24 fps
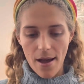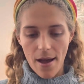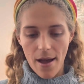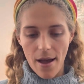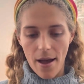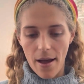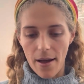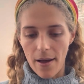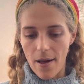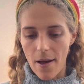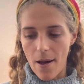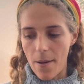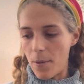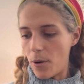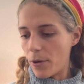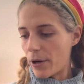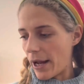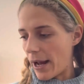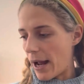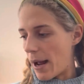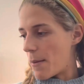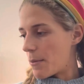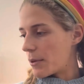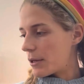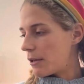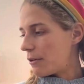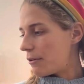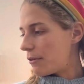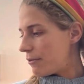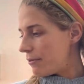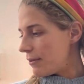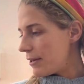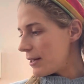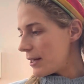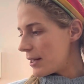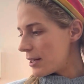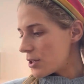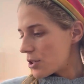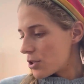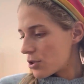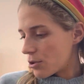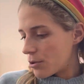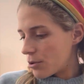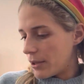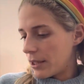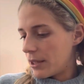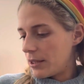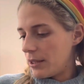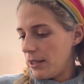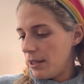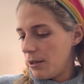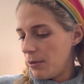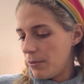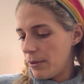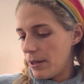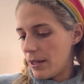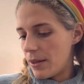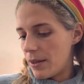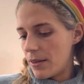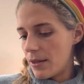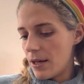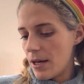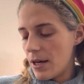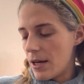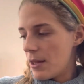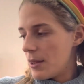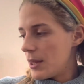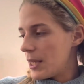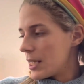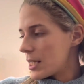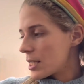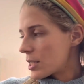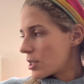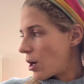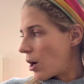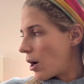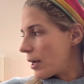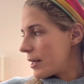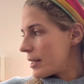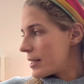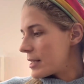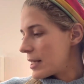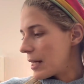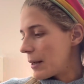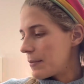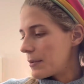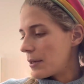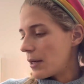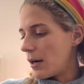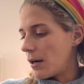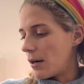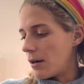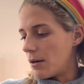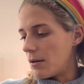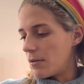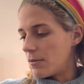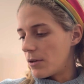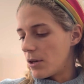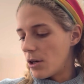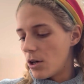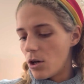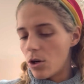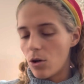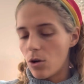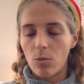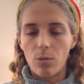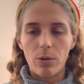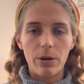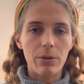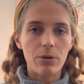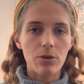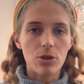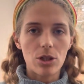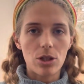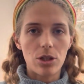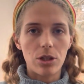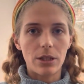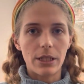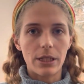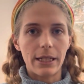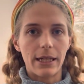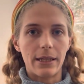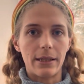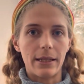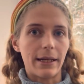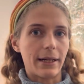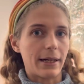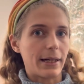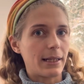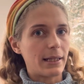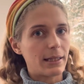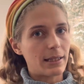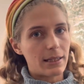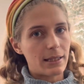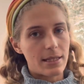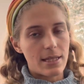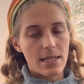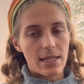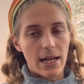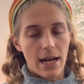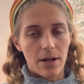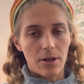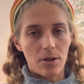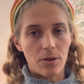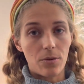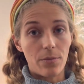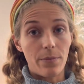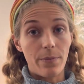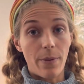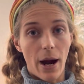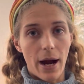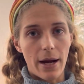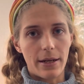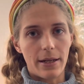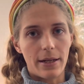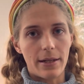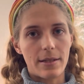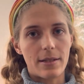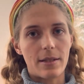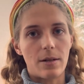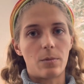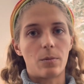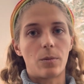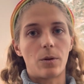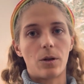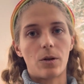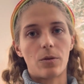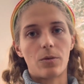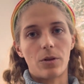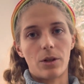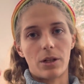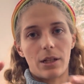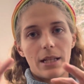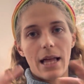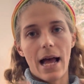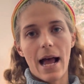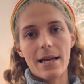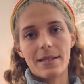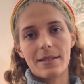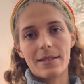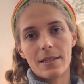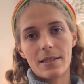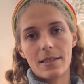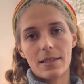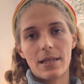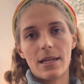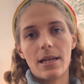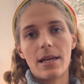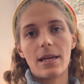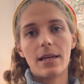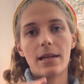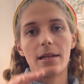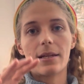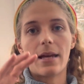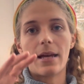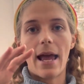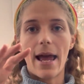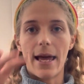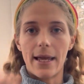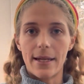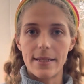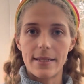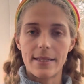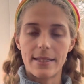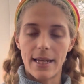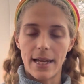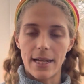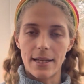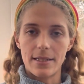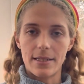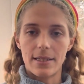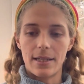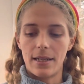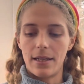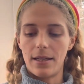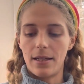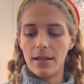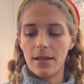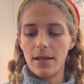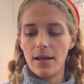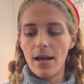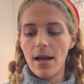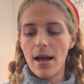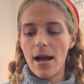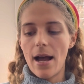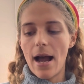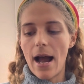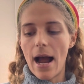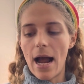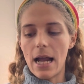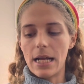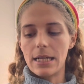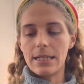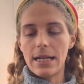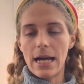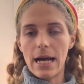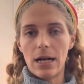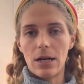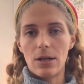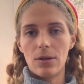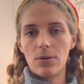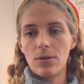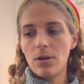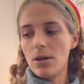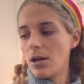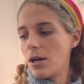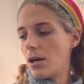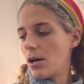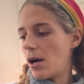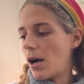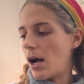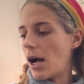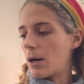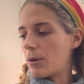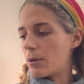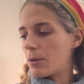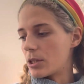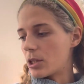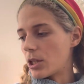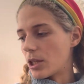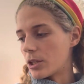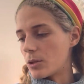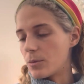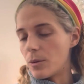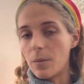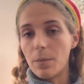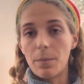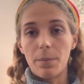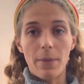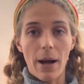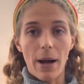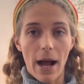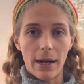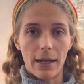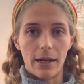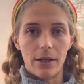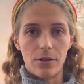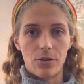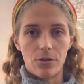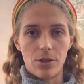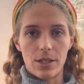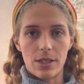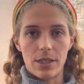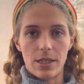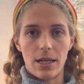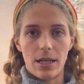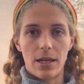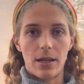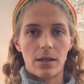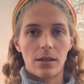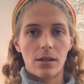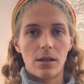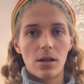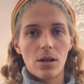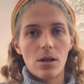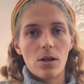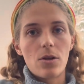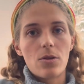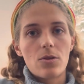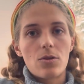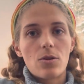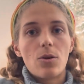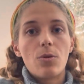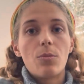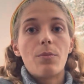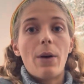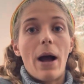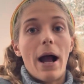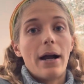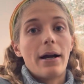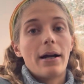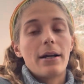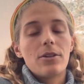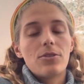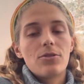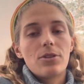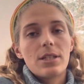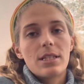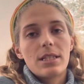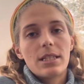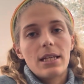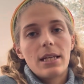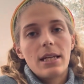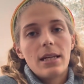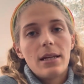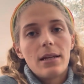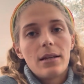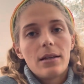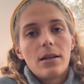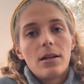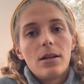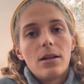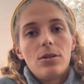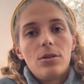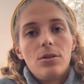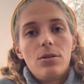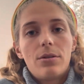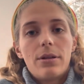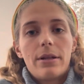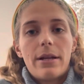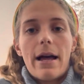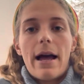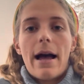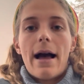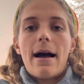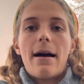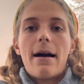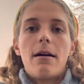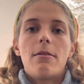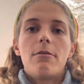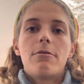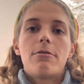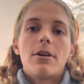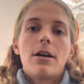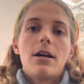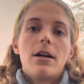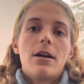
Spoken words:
Okay, I'm going to finish quickly with this concept of, we were just looking at like standard bindings that work for classic skiing and skate skiing. And now I want to talk to you about backcountry skiing. So backcountry skiing, you can have